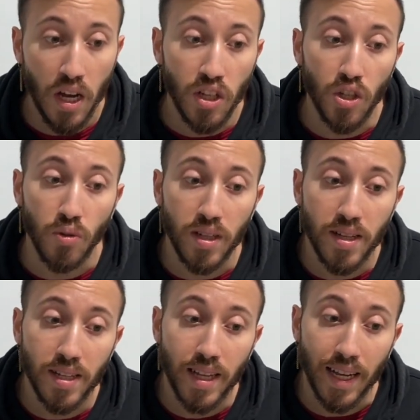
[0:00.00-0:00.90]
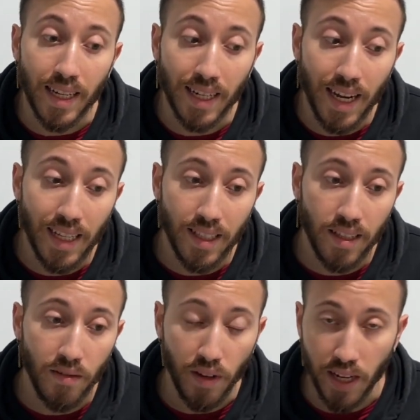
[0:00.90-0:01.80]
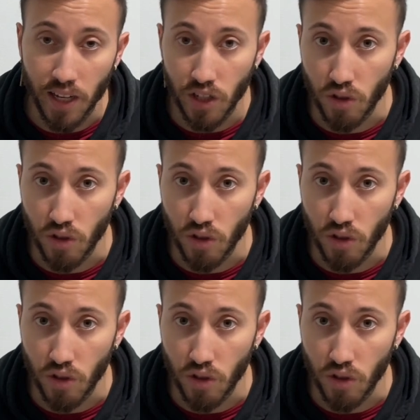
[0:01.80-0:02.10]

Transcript: So this is a great variation